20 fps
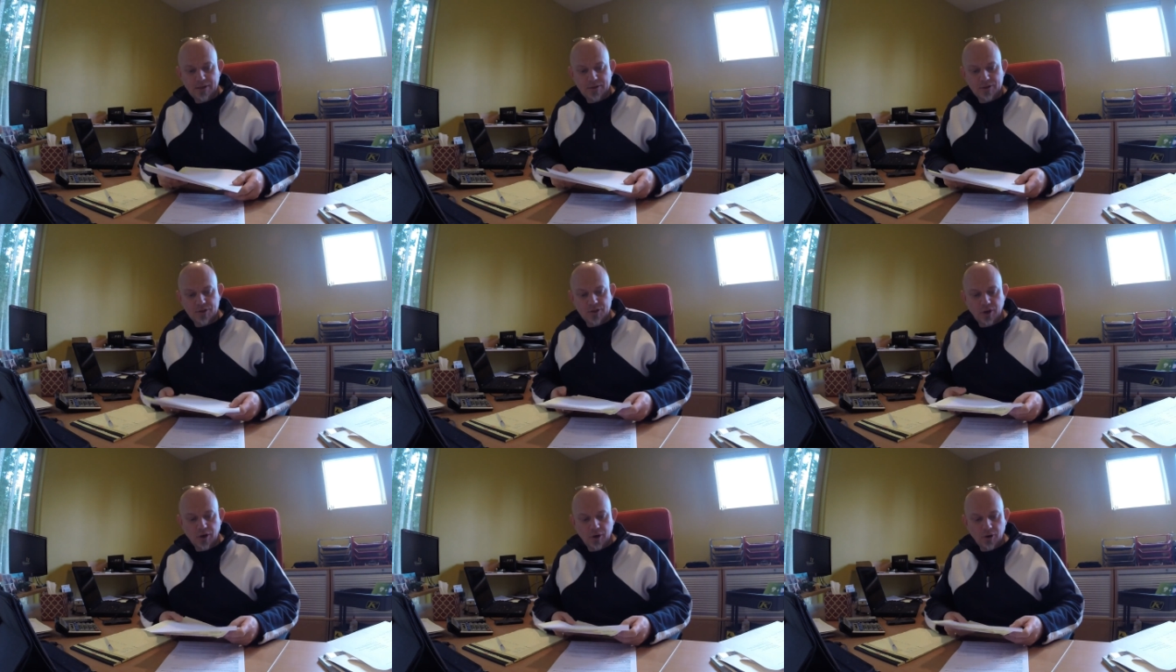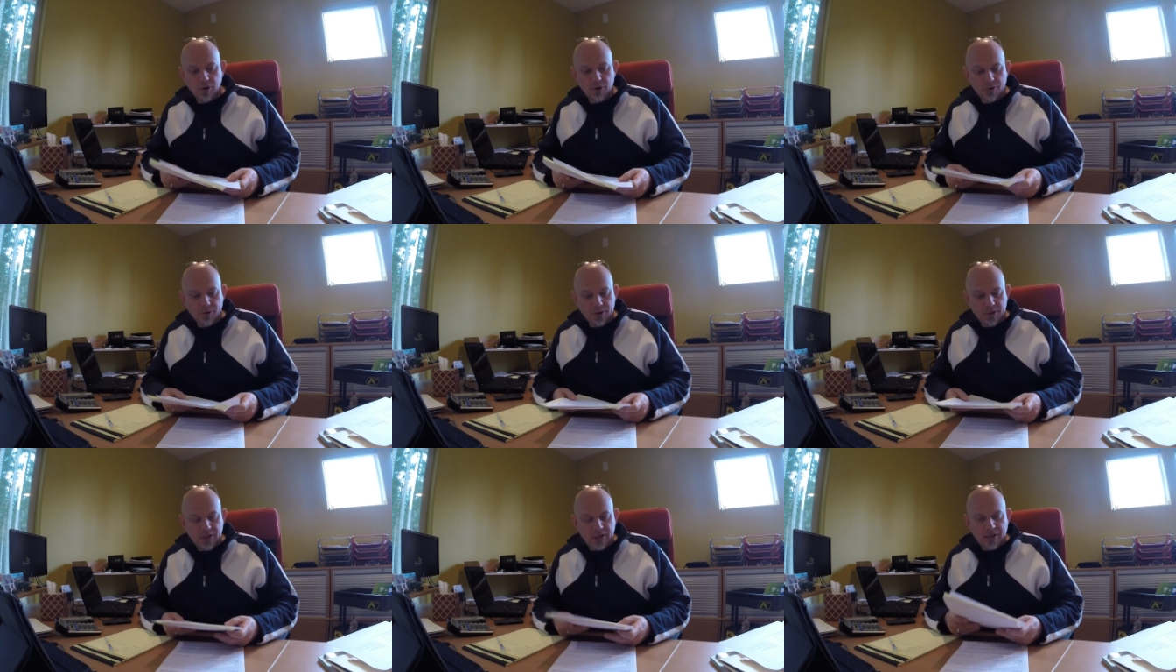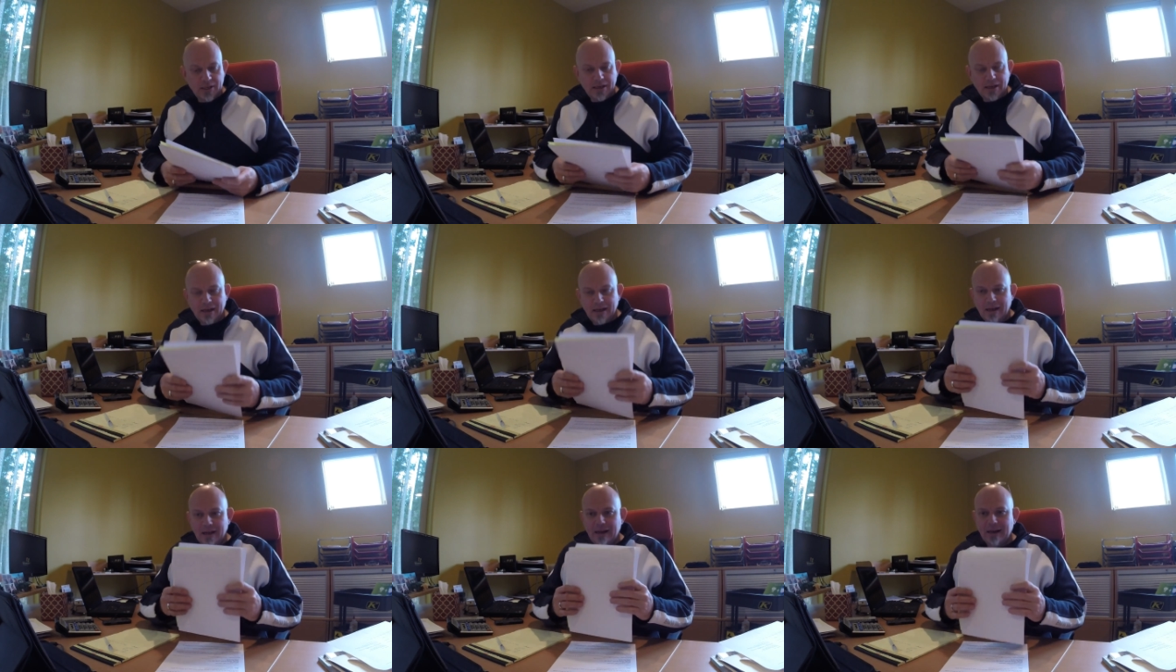So
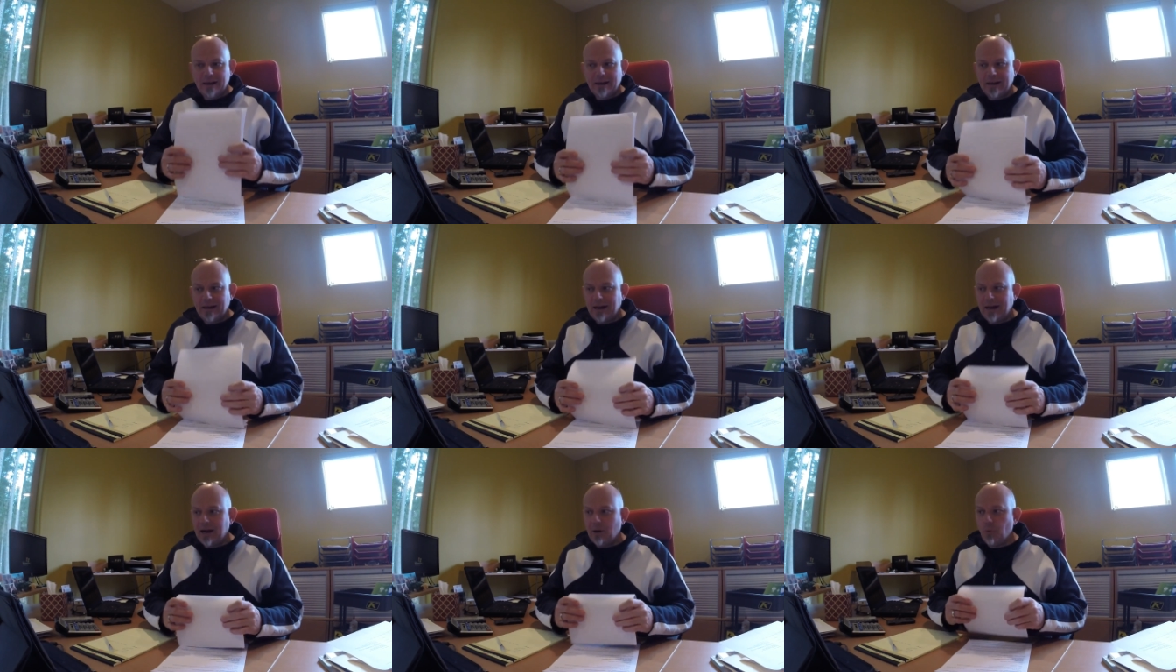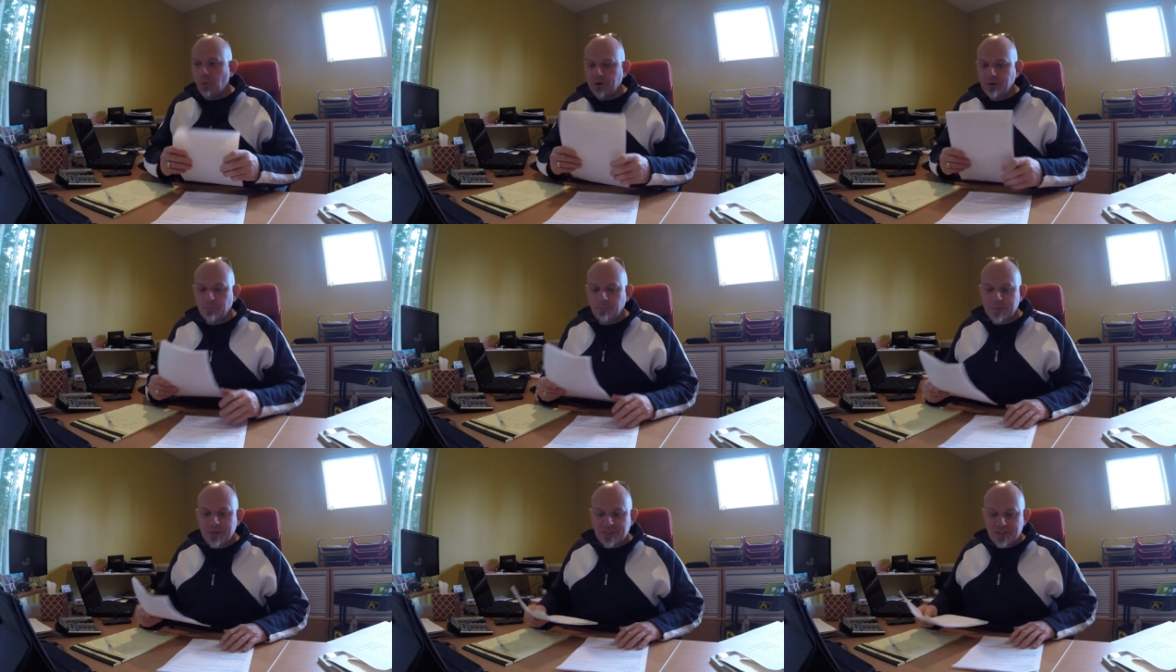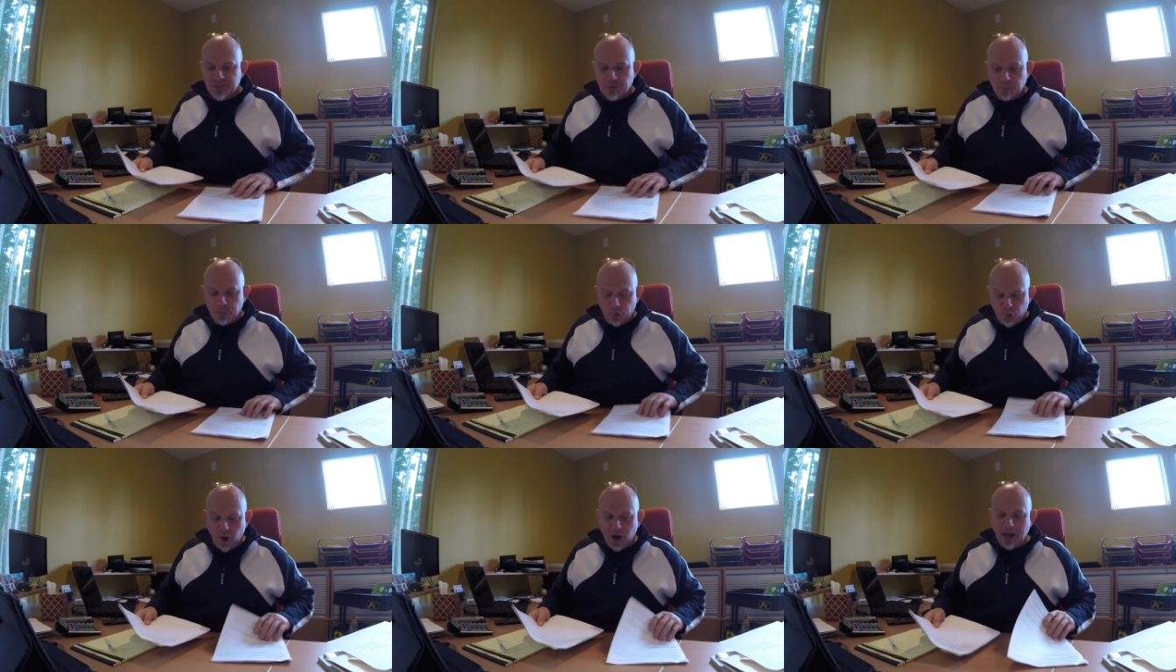I wouldn't be
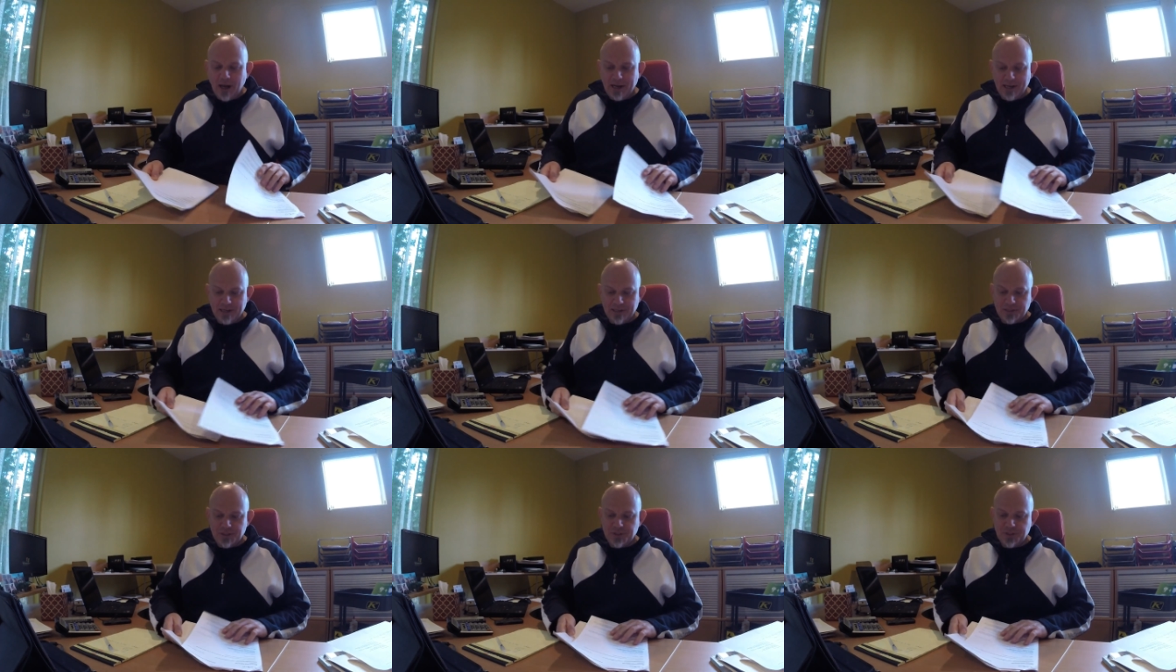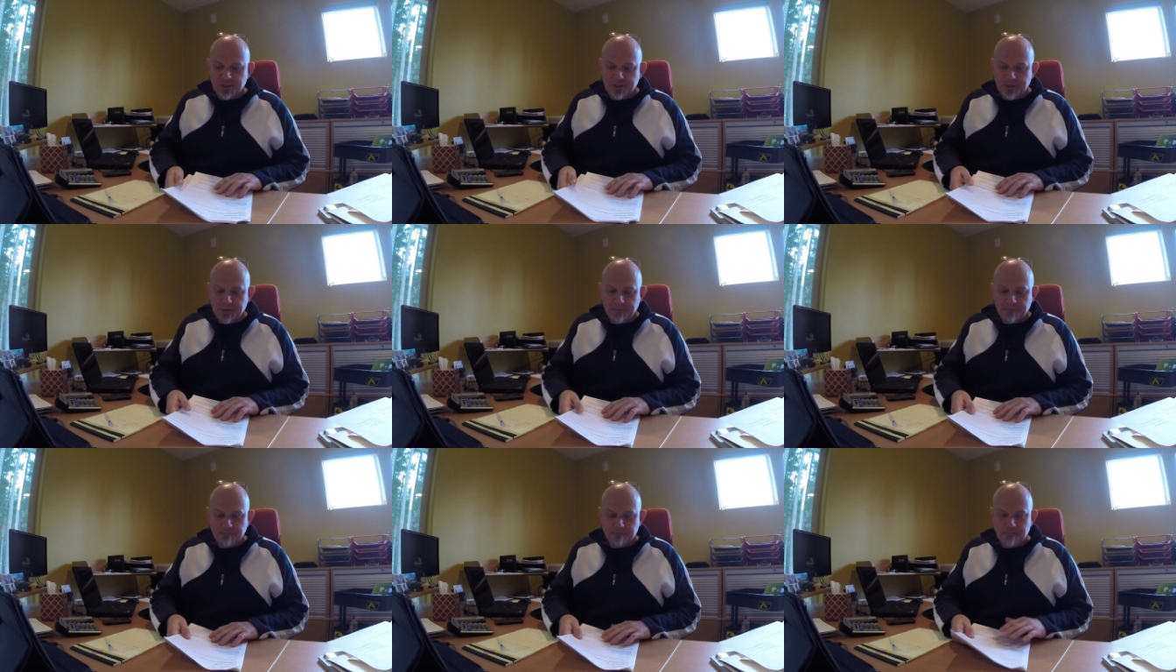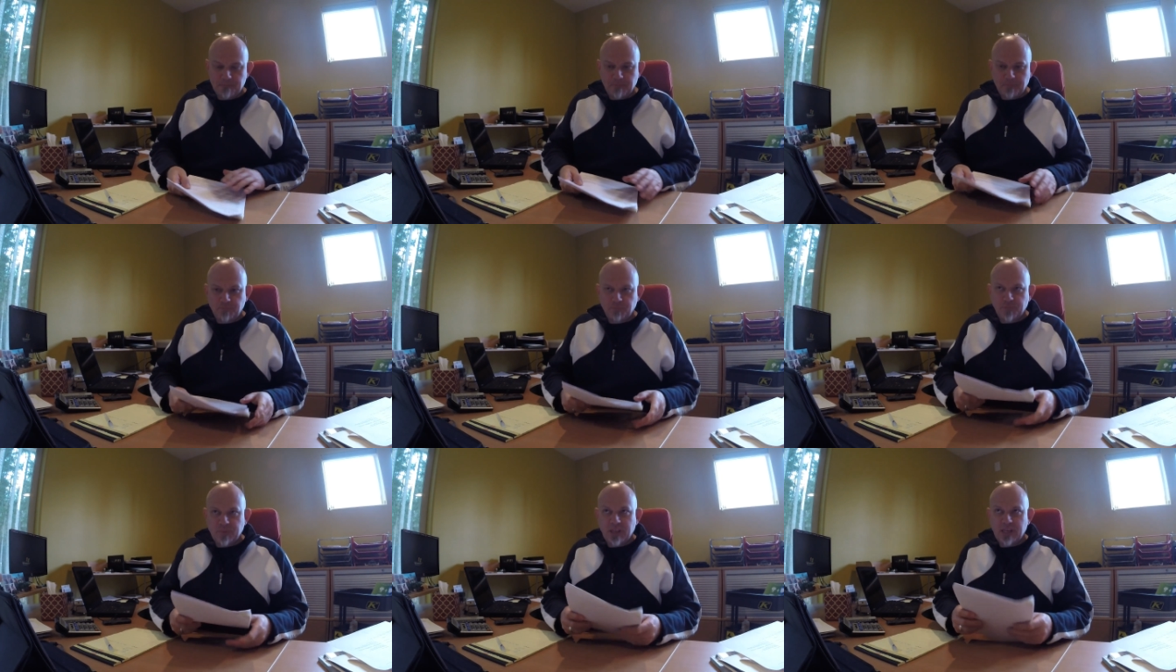surprised
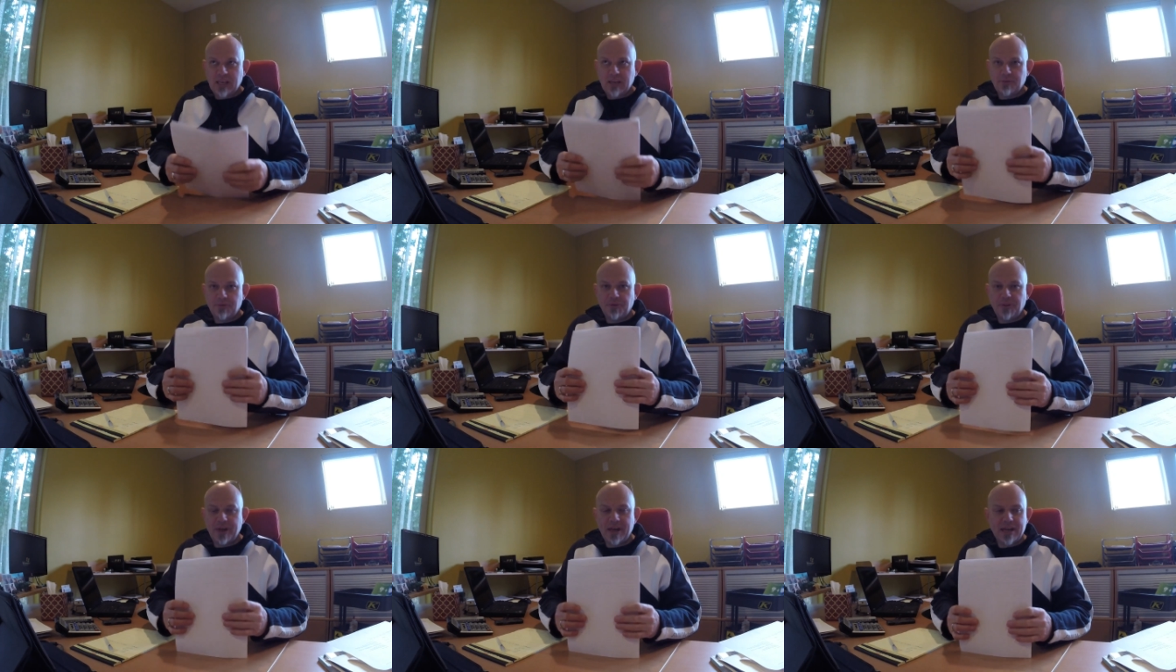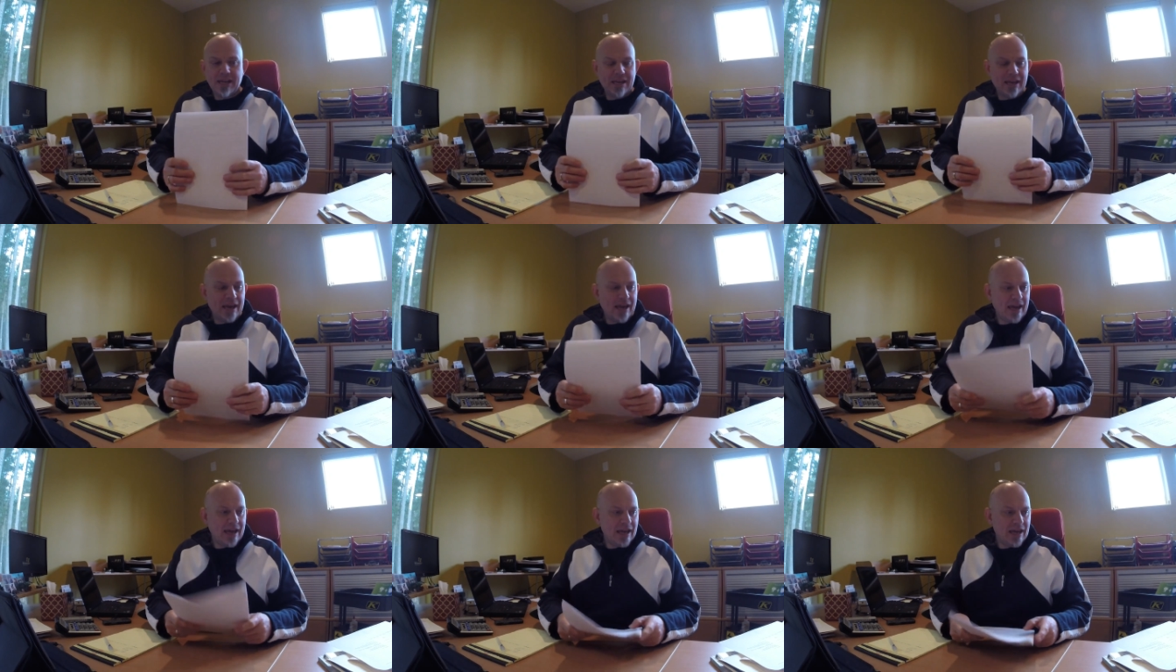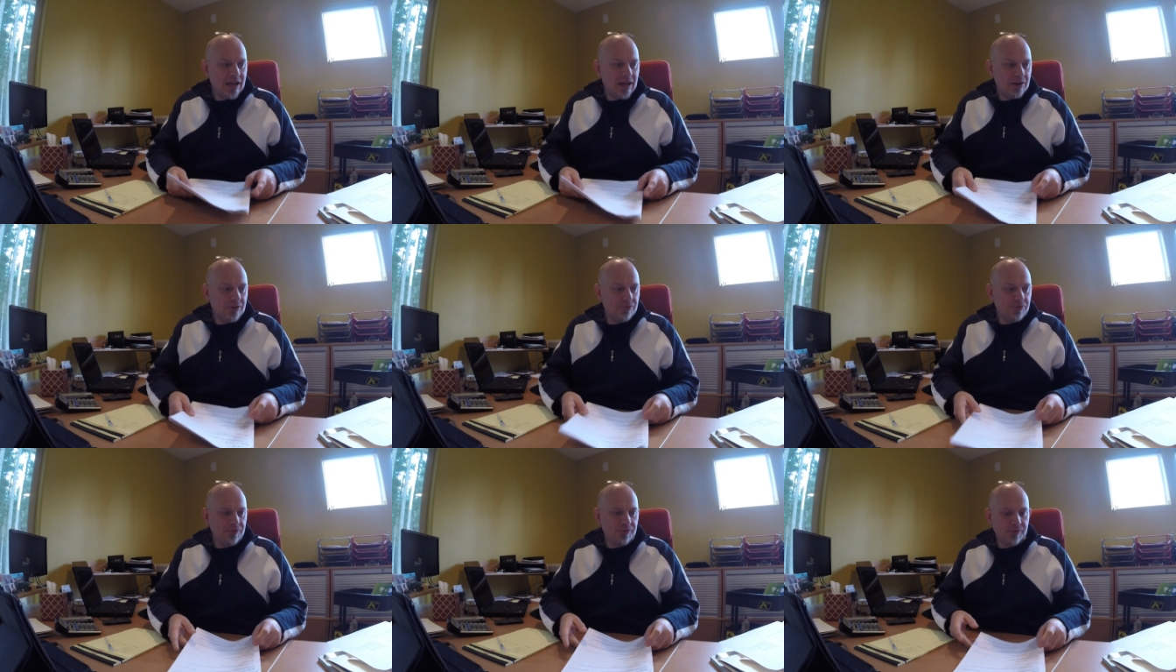if they
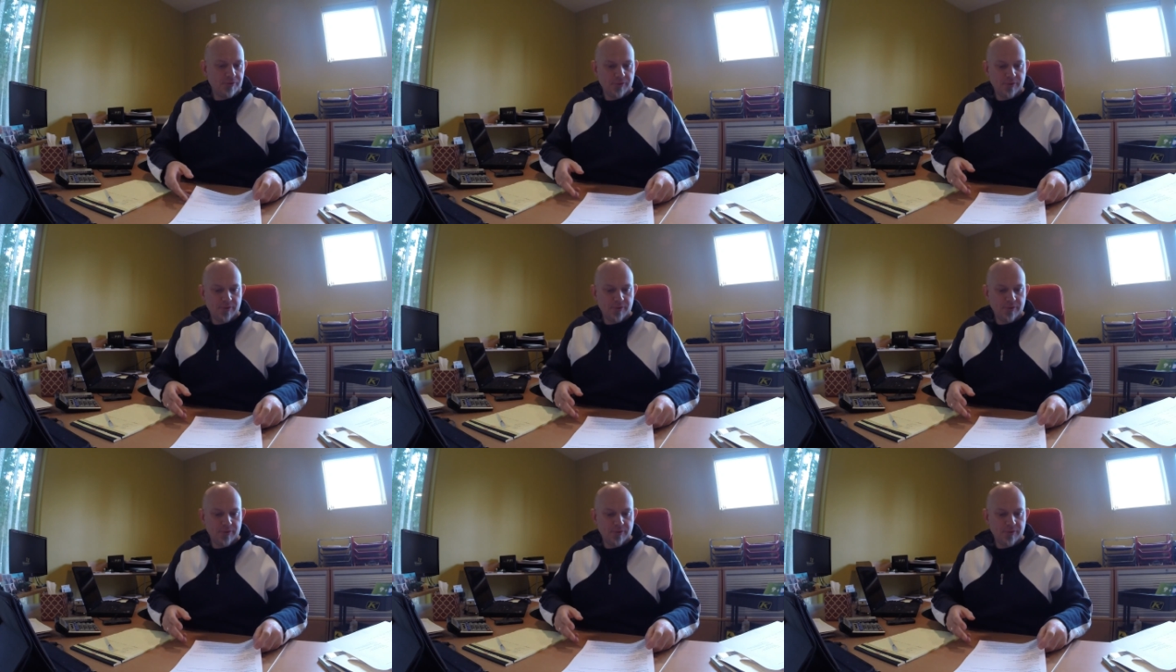have